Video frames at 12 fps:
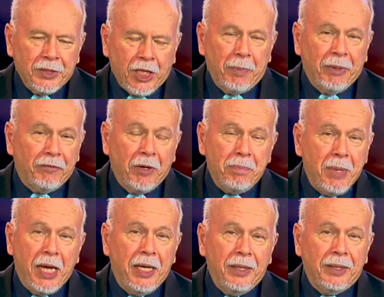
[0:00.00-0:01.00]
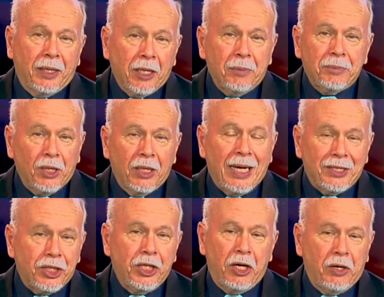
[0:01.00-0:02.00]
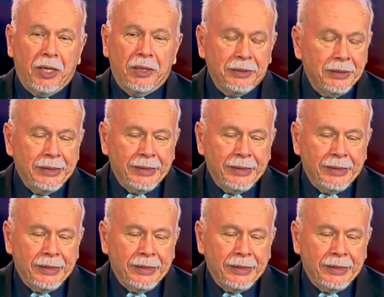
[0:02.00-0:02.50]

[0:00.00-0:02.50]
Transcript: coming from Maine, to come to La Sierra